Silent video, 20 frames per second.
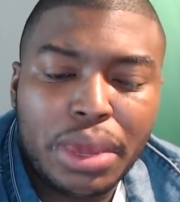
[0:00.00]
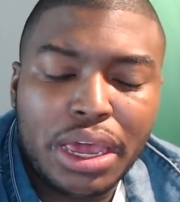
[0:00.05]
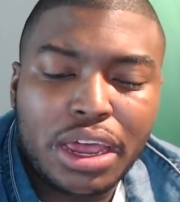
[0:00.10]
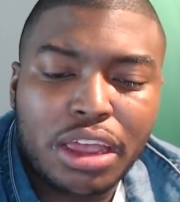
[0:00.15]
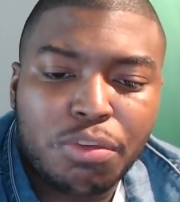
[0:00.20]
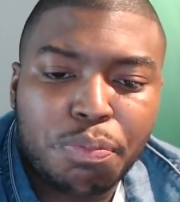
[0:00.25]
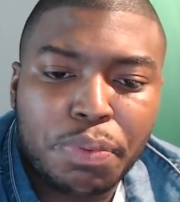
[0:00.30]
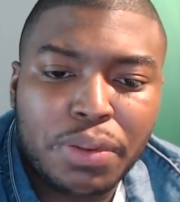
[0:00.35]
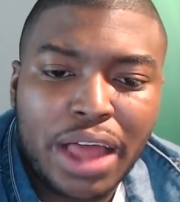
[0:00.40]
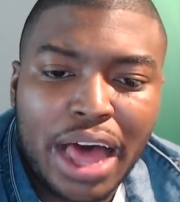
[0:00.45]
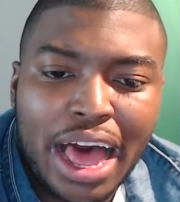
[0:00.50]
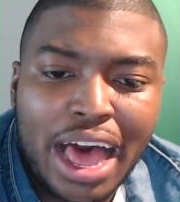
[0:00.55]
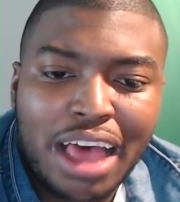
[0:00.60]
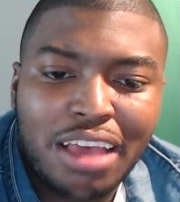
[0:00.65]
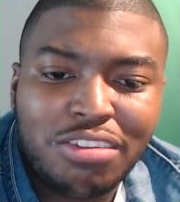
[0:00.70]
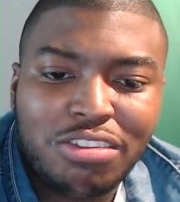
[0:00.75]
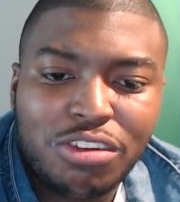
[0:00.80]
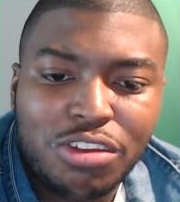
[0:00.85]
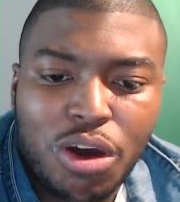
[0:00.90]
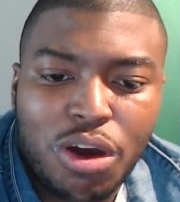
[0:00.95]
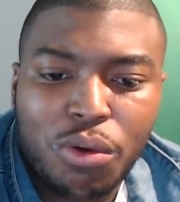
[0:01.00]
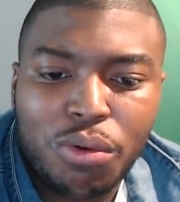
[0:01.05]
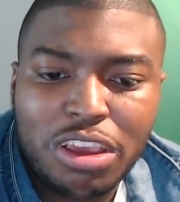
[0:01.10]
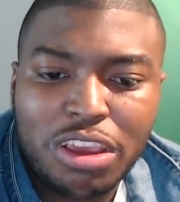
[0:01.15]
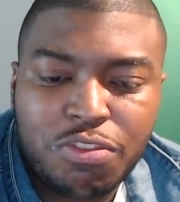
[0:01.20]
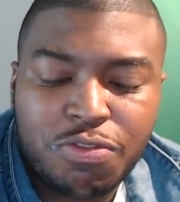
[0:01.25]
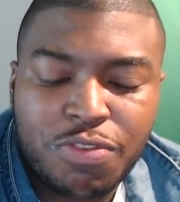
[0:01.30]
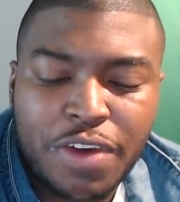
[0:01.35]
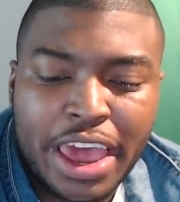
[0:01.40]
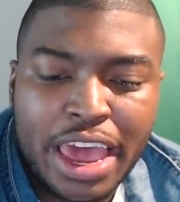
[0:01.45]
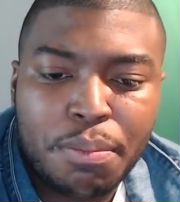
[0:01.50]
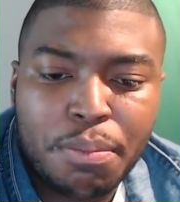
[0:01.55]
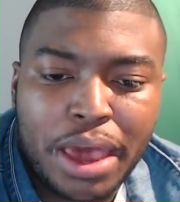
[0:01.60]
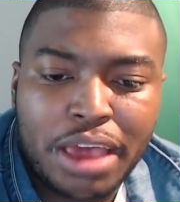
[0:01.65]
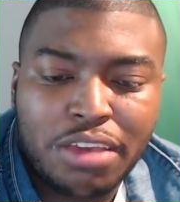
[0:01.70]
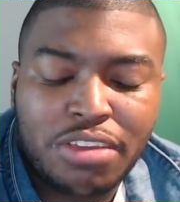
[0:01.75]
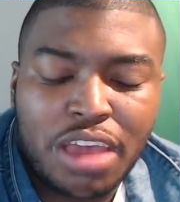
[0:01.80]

Because Plies, his fan base,